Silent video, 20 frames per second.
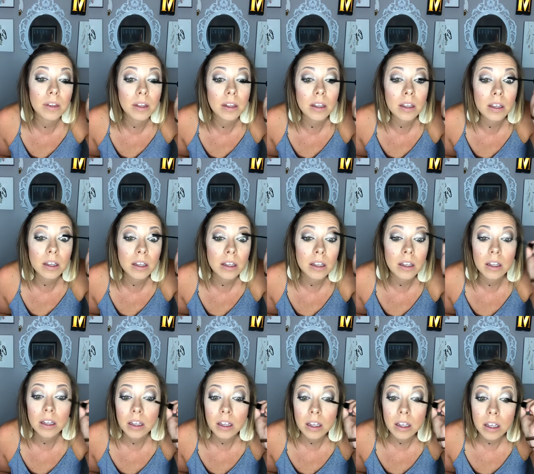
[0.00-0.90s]

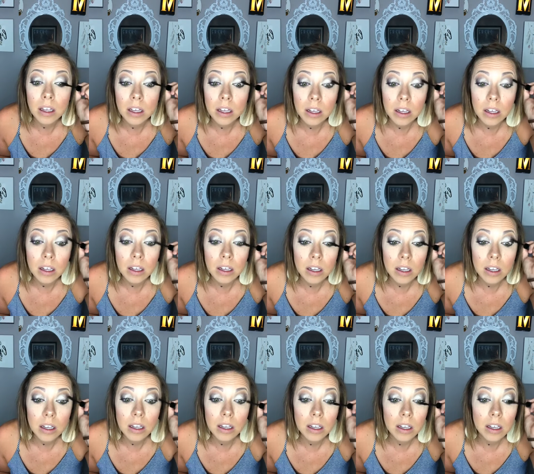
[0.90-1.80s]

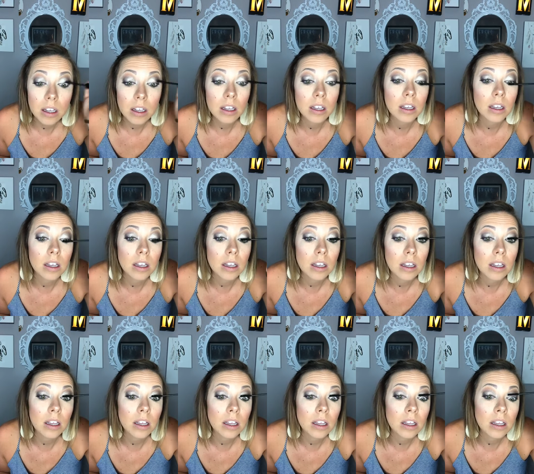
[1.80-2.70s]

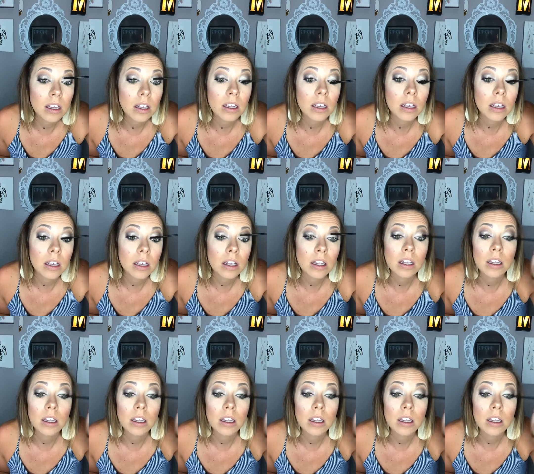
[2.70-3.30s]
(silence)